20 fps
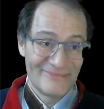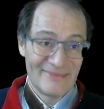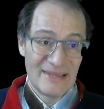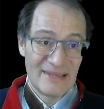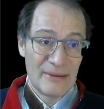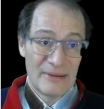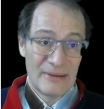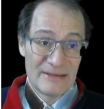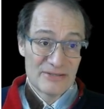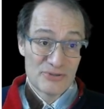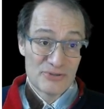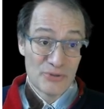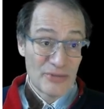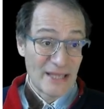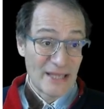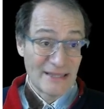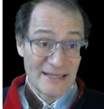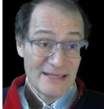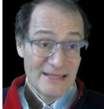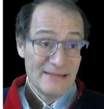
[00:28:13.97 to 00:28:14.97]

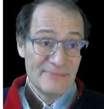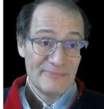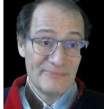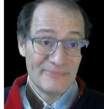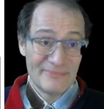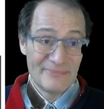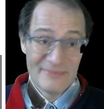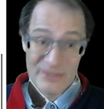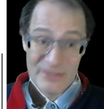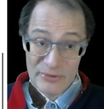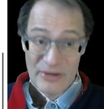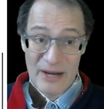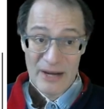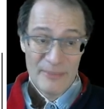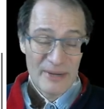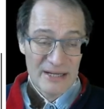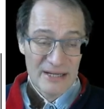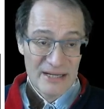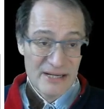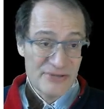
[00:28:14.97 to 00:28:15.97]
suddenly you have a
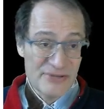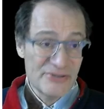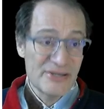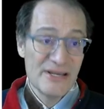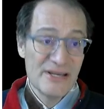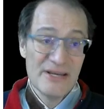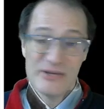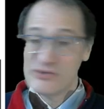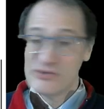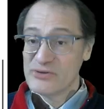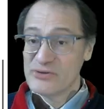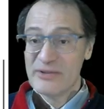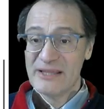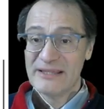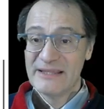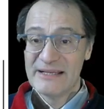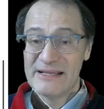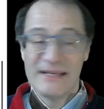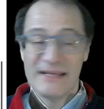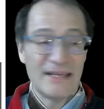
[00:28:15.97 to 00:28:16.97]
crash,
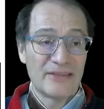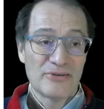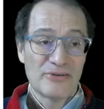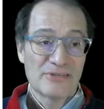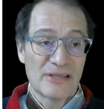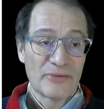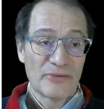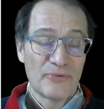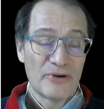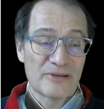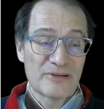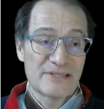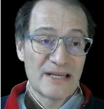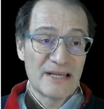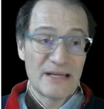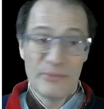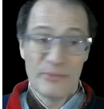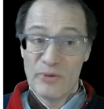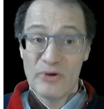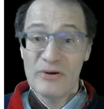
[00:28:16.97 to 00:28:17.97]
suddenly it doesn't work
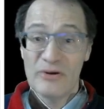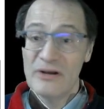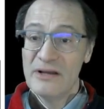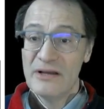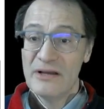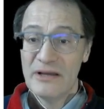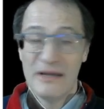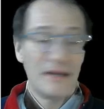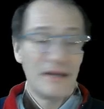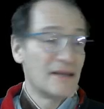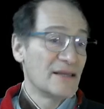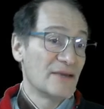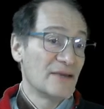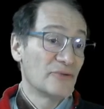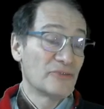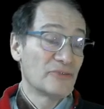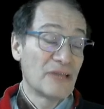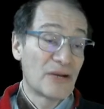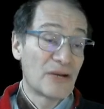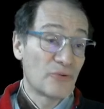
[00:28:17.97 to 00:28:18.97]
anymore, and
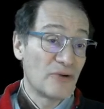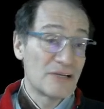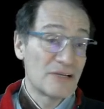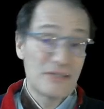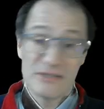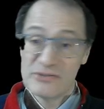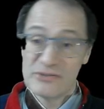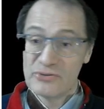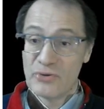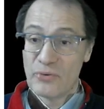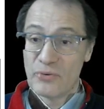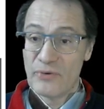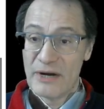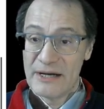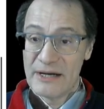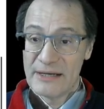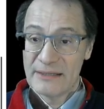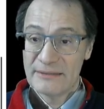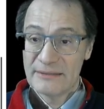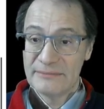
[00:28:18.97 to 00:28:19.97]
there was no warning.
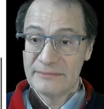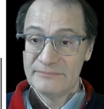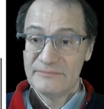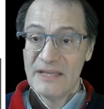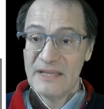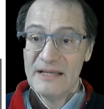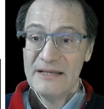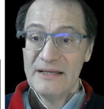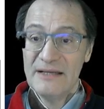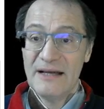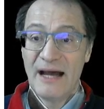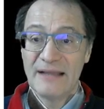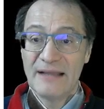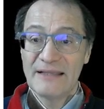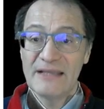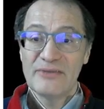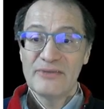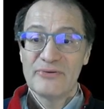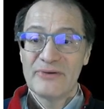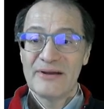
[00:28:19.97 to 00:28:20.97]
And then
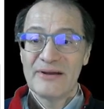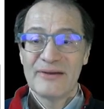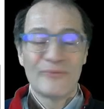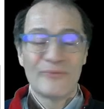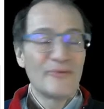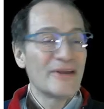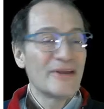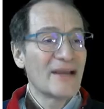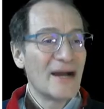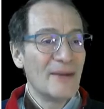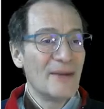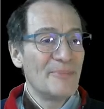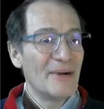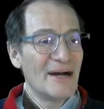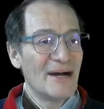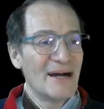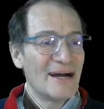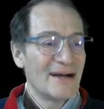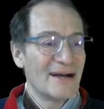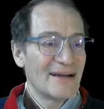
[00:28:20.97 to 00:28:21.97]
we have
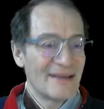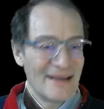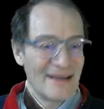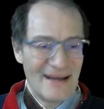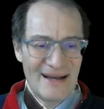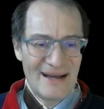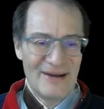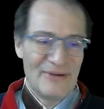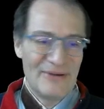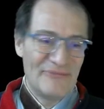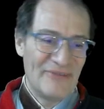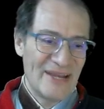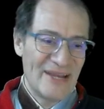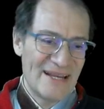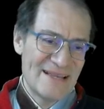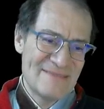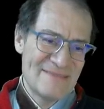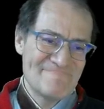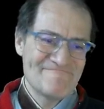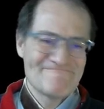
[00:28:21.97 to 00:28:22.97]
a
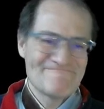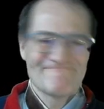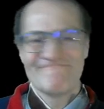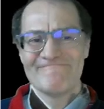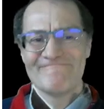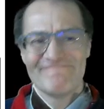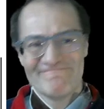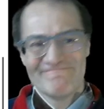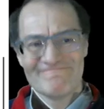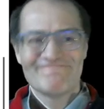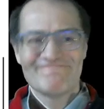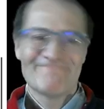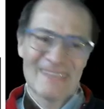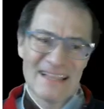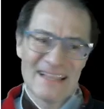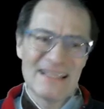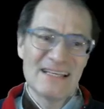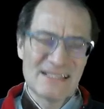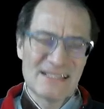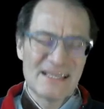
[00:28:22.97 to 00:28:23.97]
very,
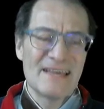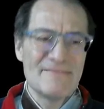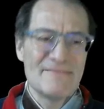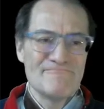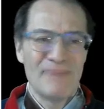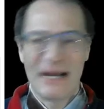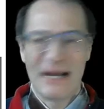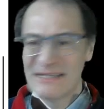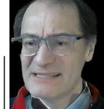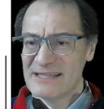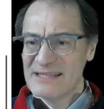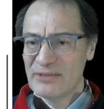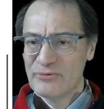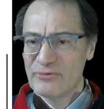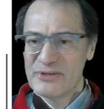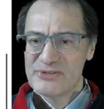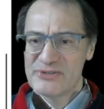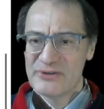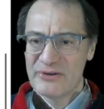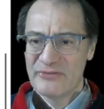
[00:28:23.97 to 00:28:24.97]
let's say, bad
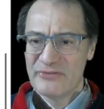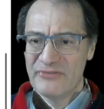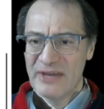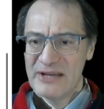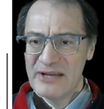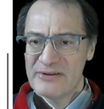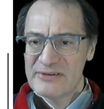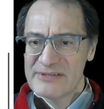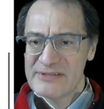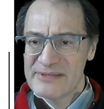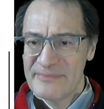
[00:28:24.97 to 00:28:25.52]
situation of failures